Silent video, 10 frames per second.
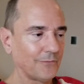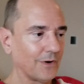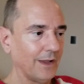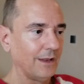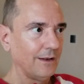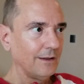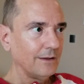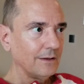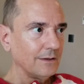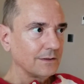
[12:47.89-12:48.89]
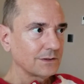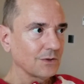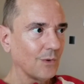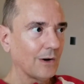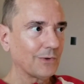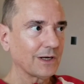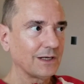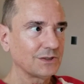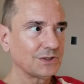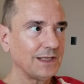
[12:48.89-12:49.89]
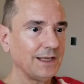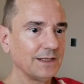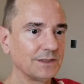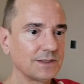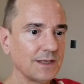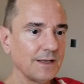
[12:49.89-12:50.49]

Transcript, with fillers: right? So what we're going to see is